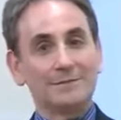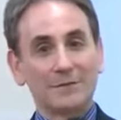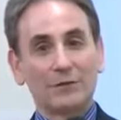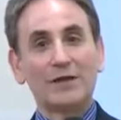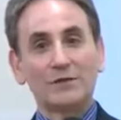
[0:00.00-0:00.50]

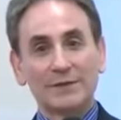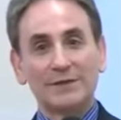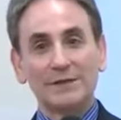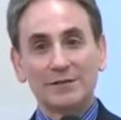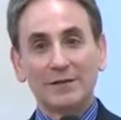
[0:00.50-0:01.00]
graduate
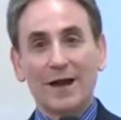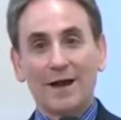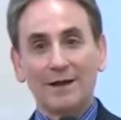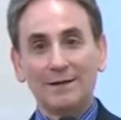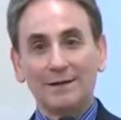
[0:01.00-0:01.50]
teaching
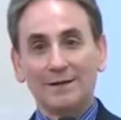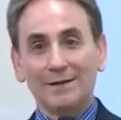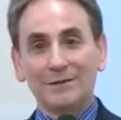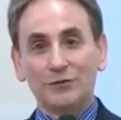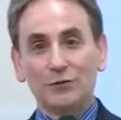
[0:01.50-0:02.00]
guy
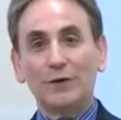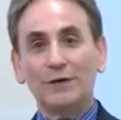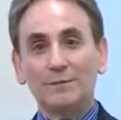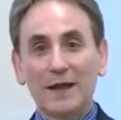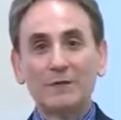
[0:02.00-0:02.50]

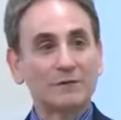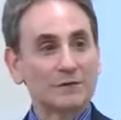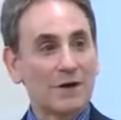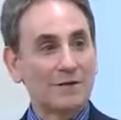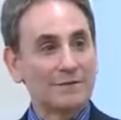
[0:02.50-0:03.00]
joined
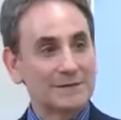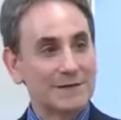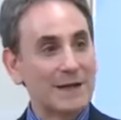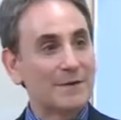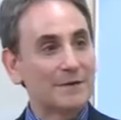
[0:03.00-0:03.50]
Microsoft as the
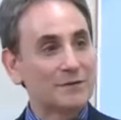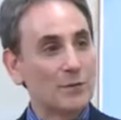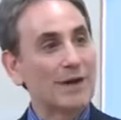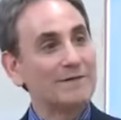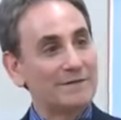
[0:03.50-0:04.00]
number
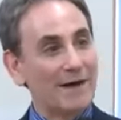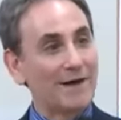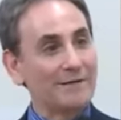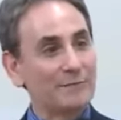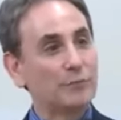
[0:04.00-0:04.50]

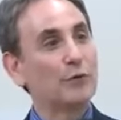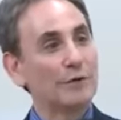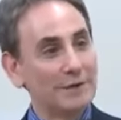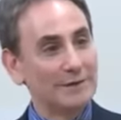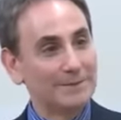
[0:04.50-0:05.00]
25
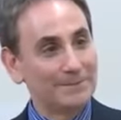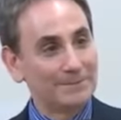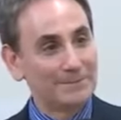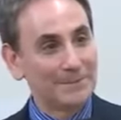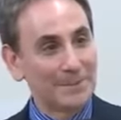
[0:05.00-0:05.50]
employee.
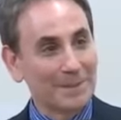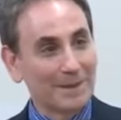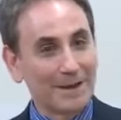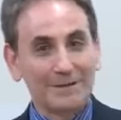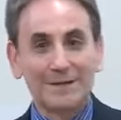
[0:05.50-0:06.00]

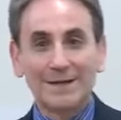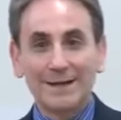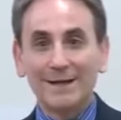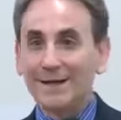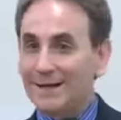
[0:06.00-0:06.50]
And
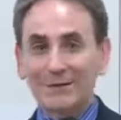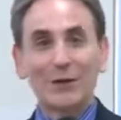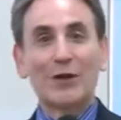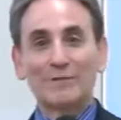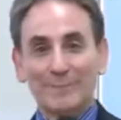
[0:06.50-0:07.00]
today he has a
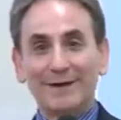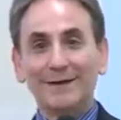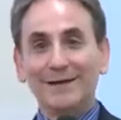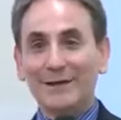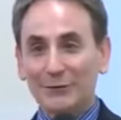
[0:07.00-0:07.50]
lot of
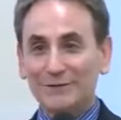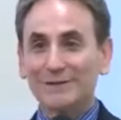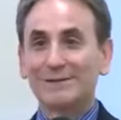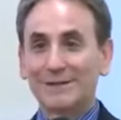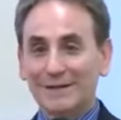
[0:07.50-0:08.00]
money.
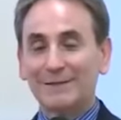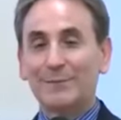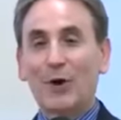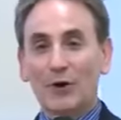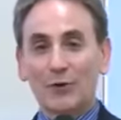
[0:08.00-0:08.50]
He's a
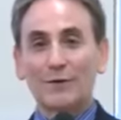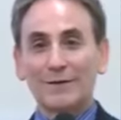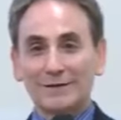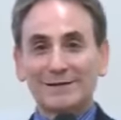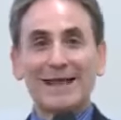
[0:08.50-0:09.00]
part owner
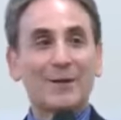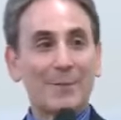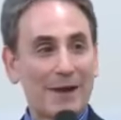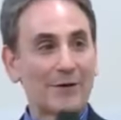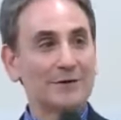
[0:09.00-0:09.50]
of the Seattle
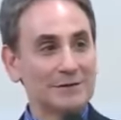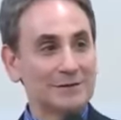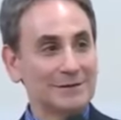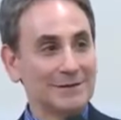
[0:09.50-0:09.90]
Mariners.